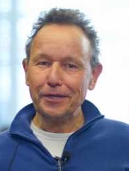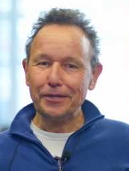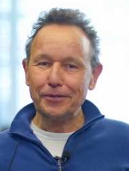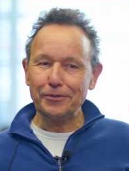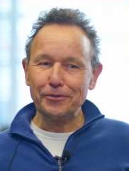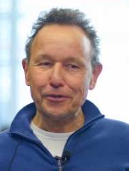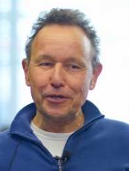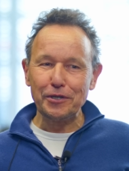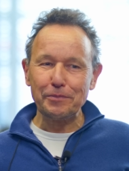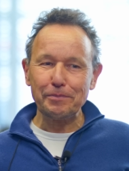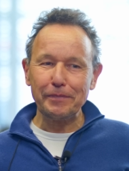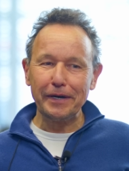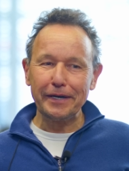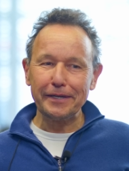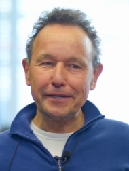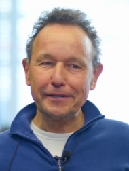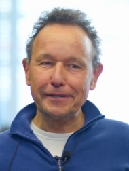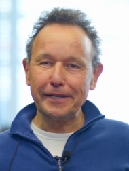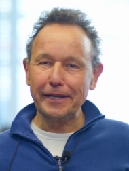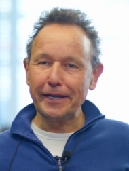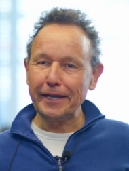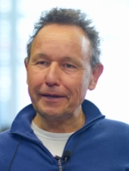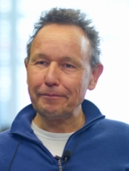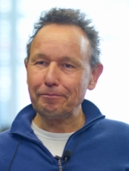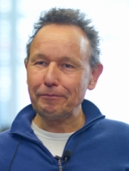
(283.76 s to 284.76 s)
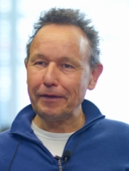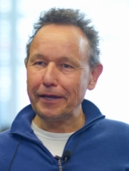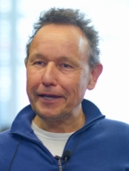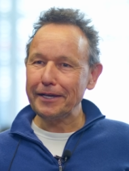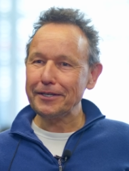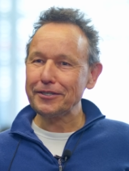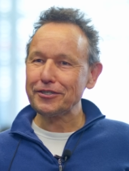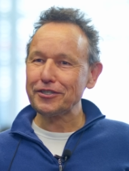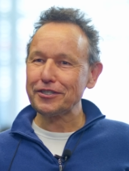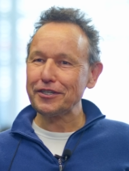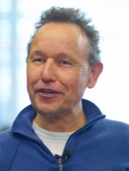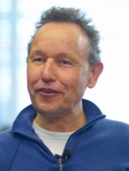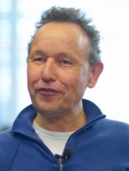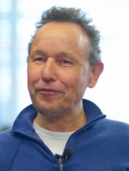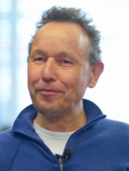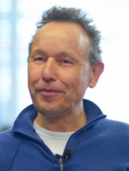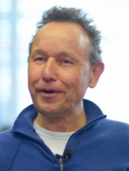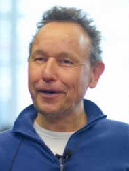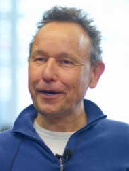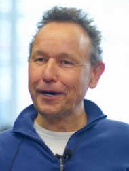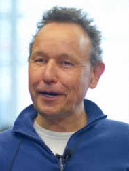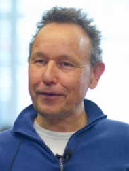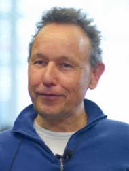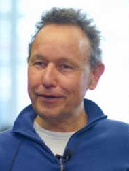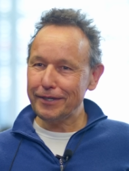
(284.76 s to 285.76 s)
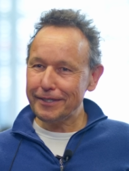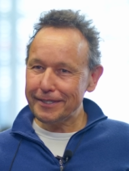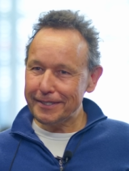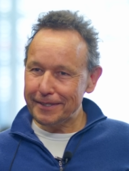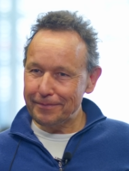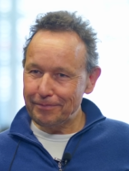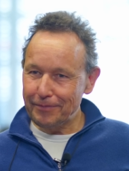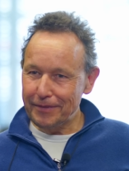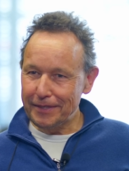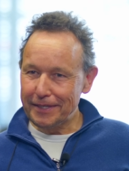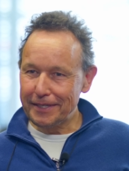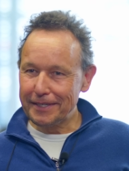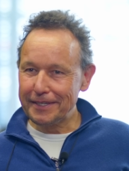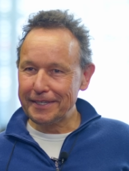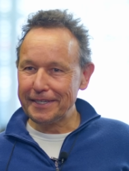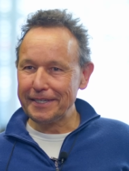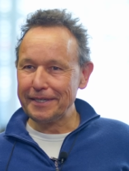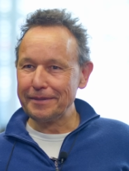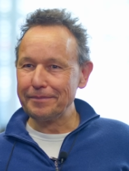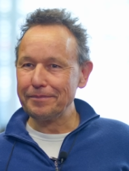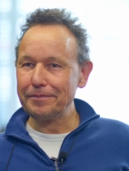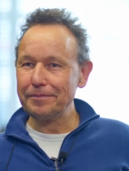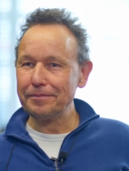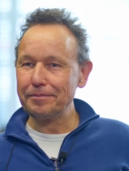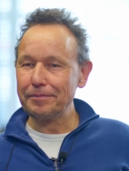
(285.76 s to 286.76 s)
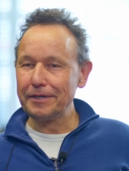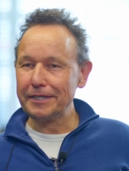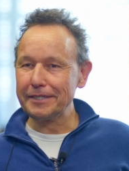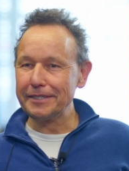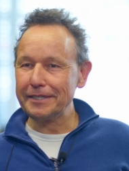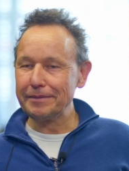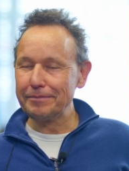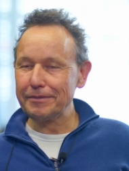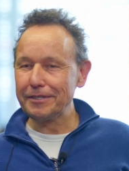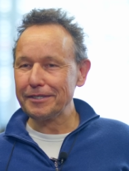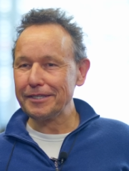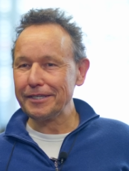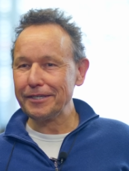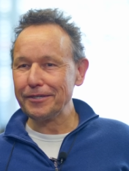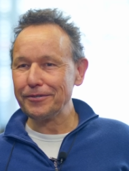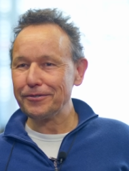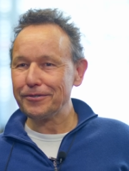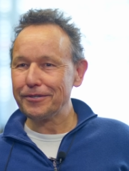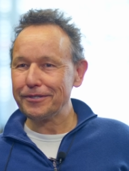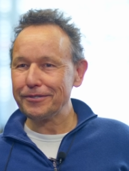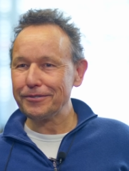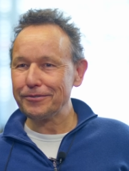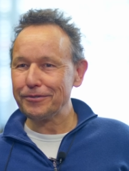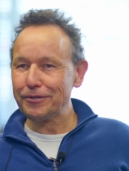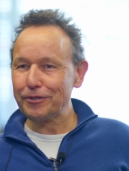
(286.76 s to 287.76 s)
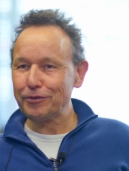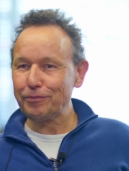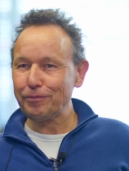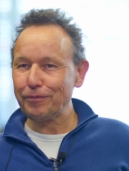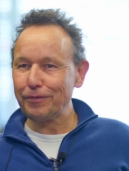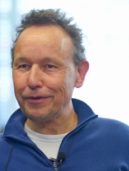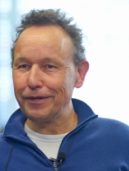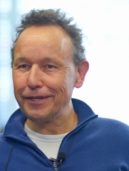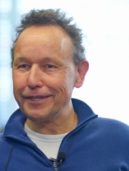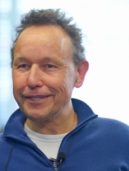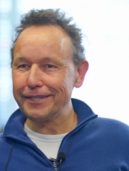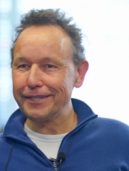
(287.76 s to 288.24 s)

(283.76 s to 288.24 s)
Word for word: durch mein Matteo was recommended to me by my ex-boss at Harvard,